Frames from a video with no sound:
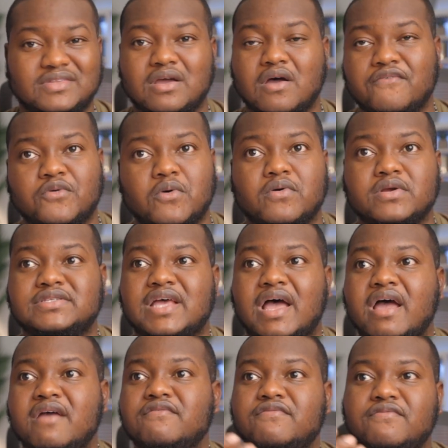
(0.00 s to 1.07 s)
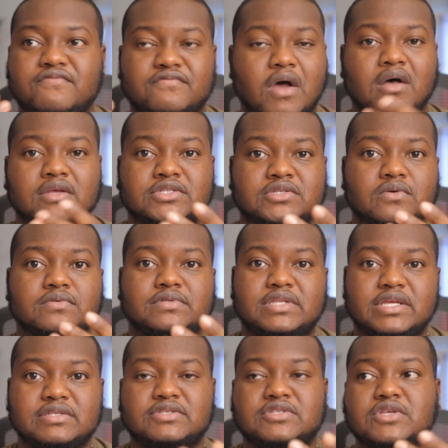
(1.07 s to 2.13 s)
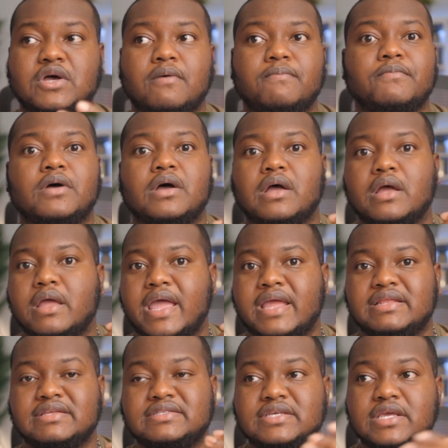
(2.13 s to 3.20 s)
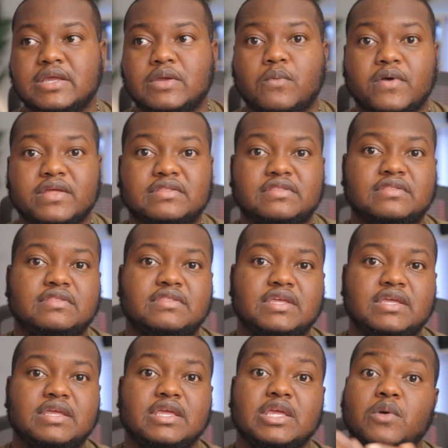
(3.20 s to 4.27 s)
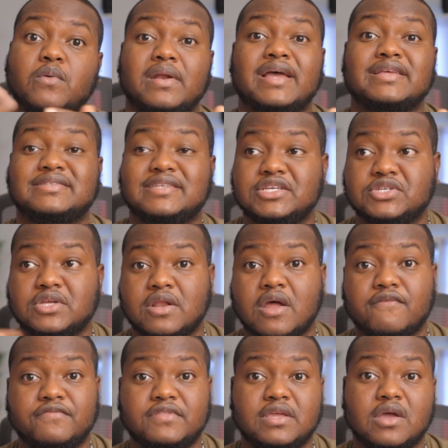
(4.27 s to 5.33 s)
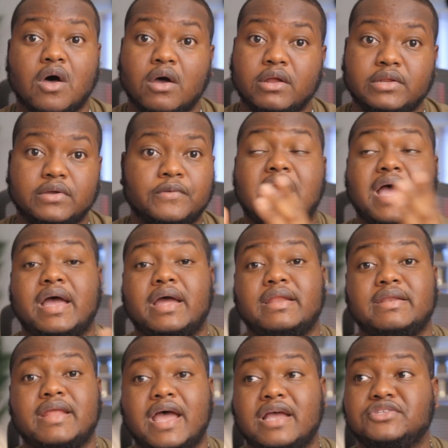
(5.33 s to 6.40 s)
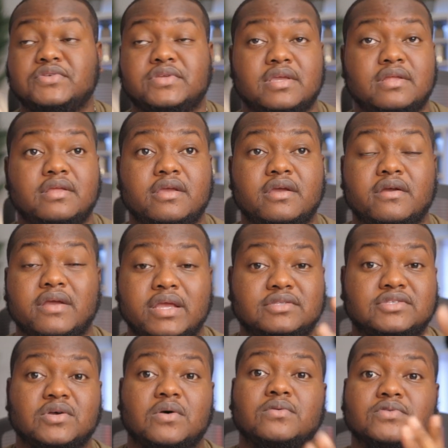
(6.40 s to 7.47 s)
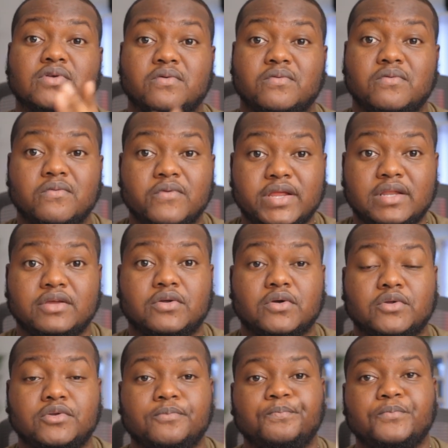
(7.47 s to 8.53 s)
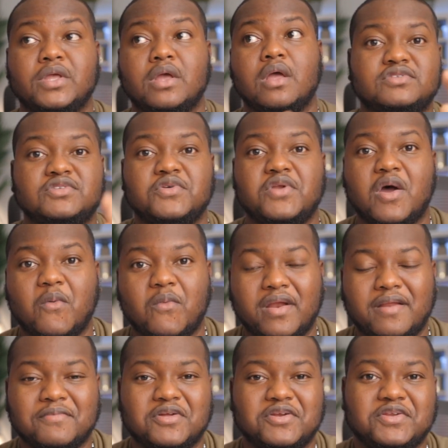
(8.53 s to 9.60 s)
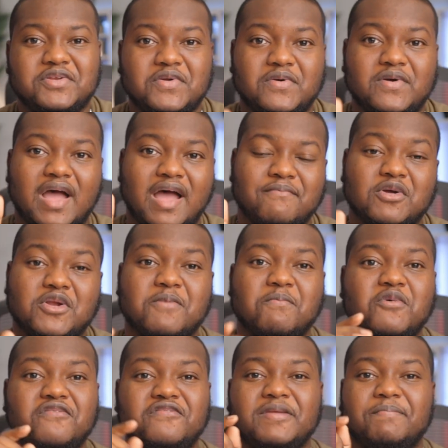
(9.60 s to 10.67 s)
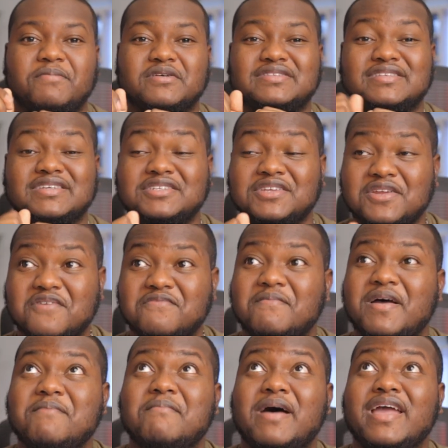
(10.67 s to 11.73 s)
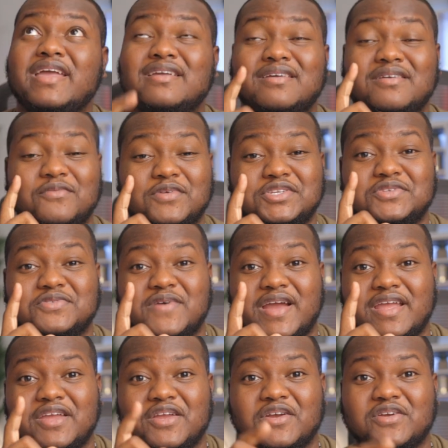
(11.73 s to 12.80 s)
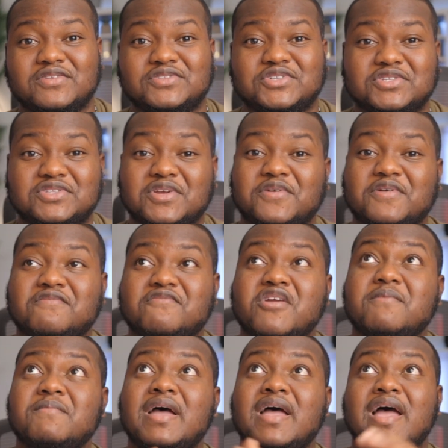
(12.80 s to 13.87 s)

Of course, I've also did some editing with the equalization of the audio, and as you can hear, it sounds really good. So now what I'm gonna do, I'm gonna move the position of my mic, which is right here, just out of frame,